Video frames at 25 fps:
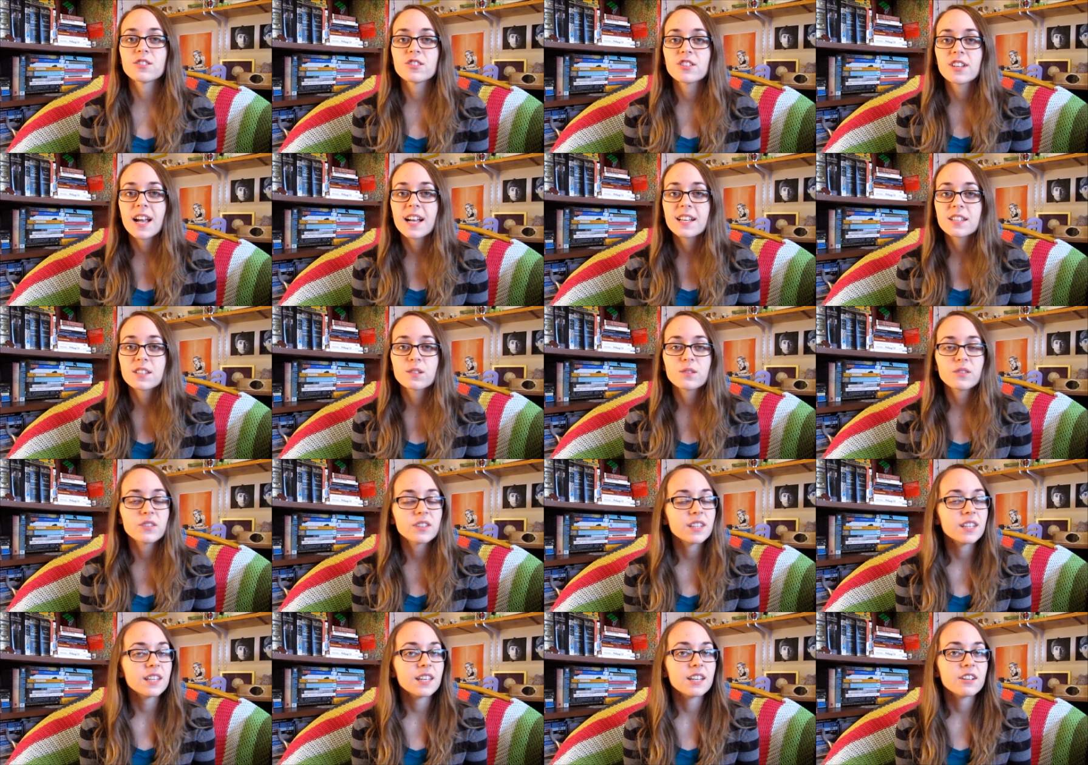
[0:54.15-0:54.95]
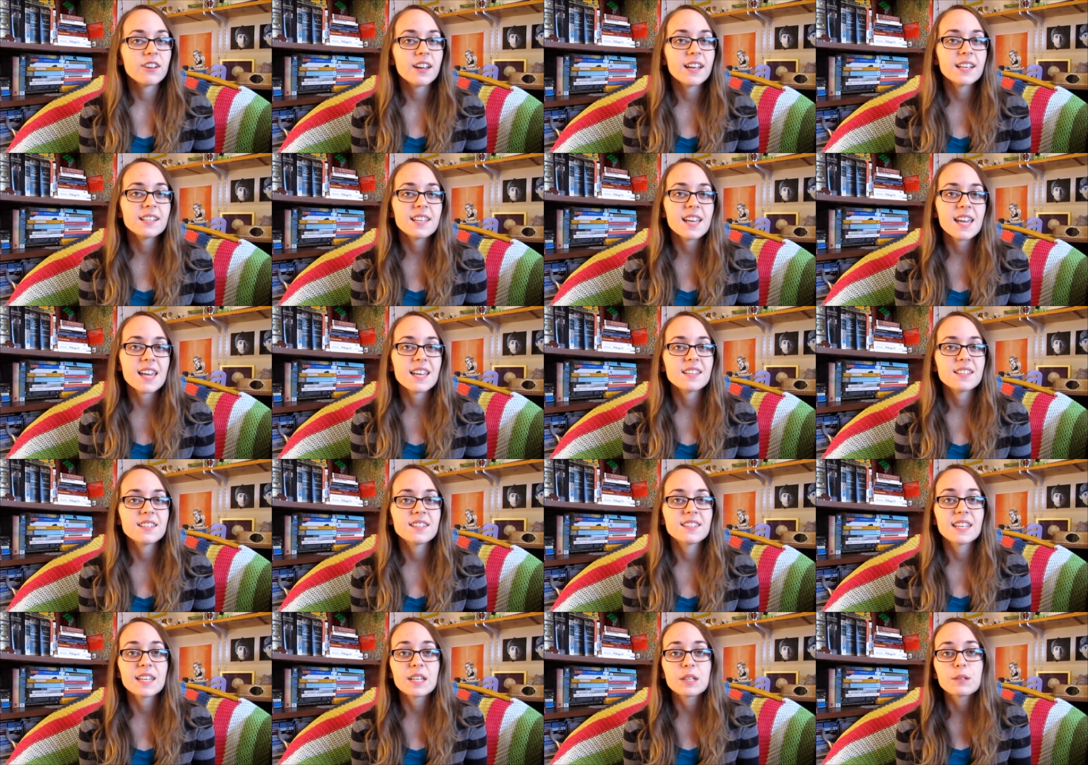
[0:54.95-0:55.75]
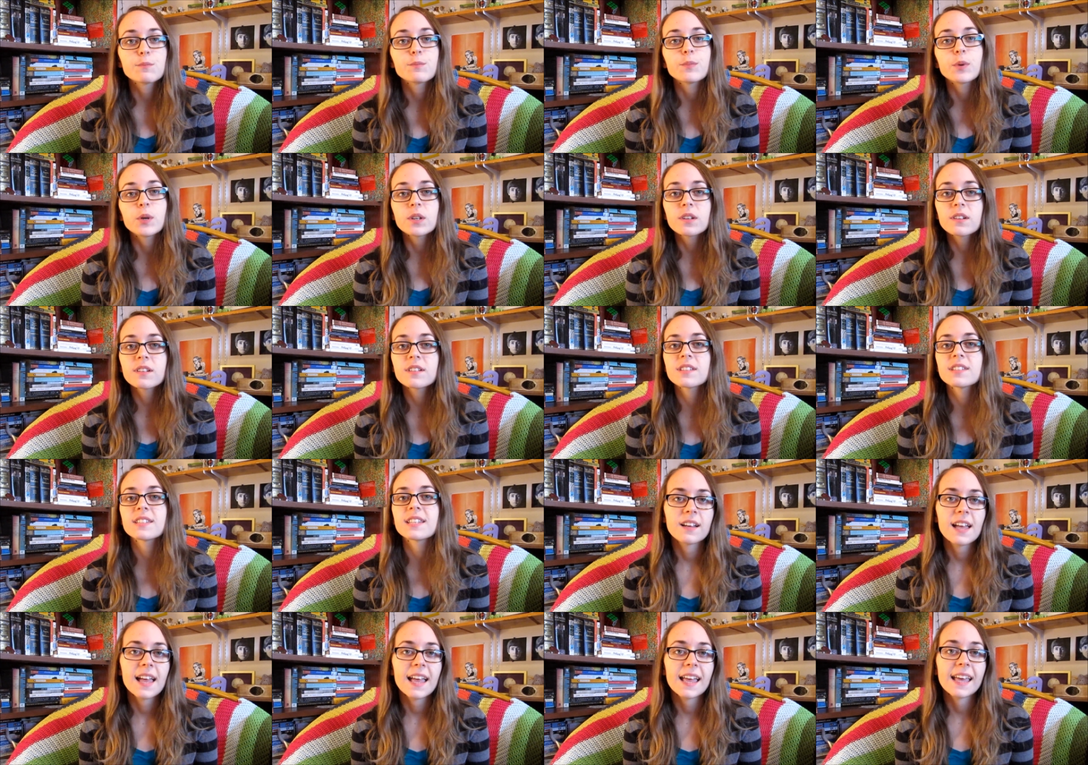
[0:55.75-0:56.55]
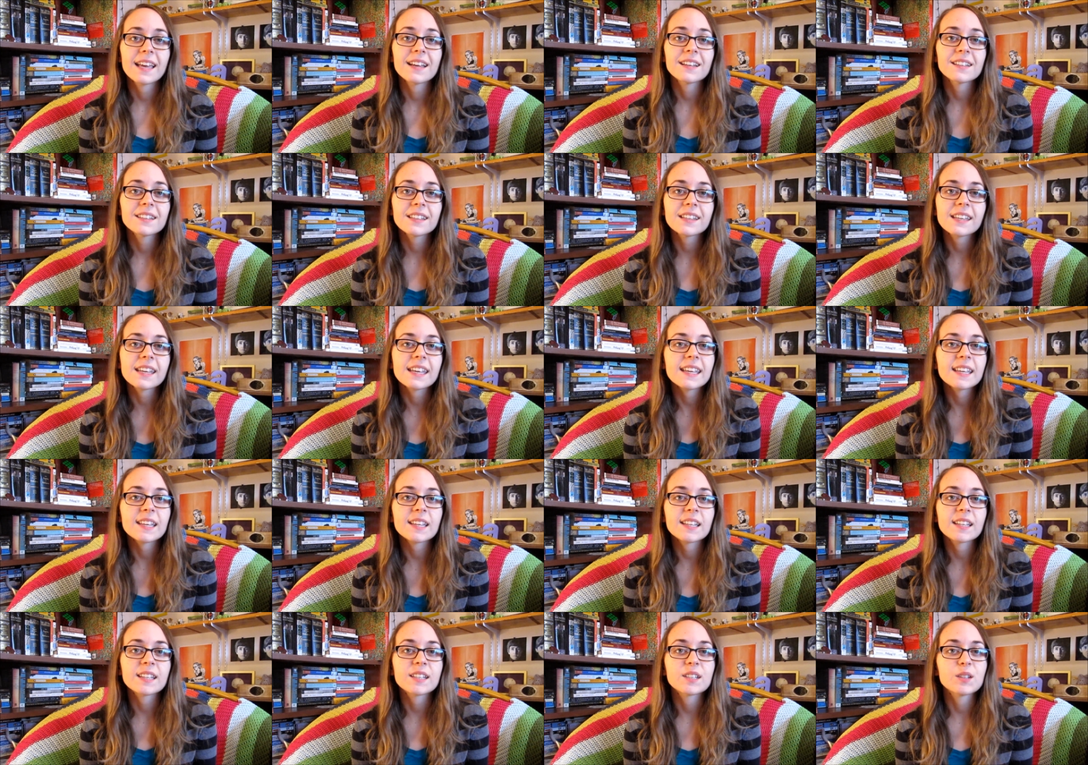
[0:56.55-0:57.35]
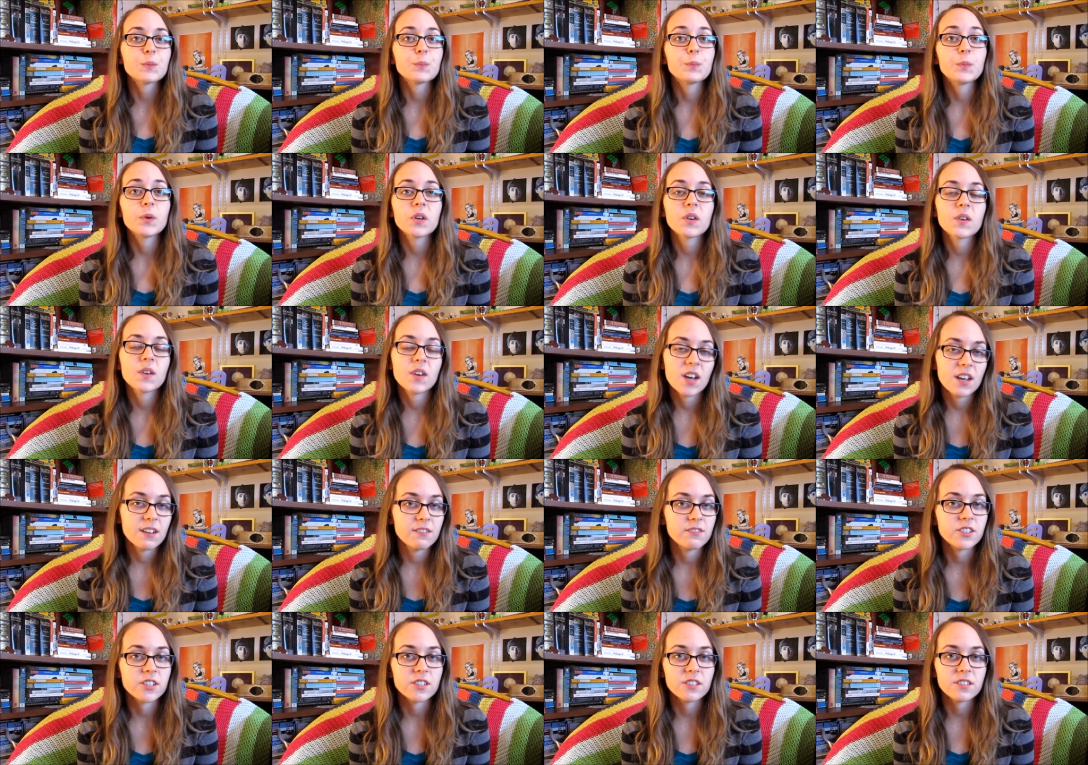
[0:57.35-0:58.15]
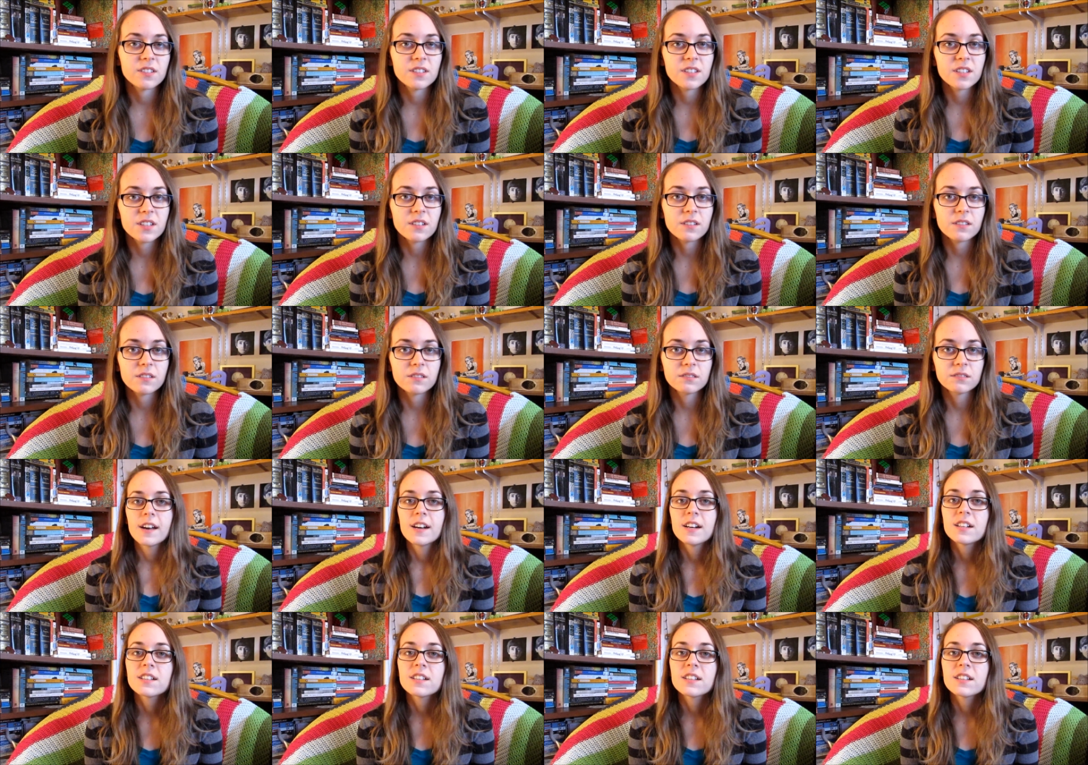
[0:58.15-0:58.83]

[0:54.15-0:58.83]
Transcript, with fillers: She has a really great taste in books and in book covers too.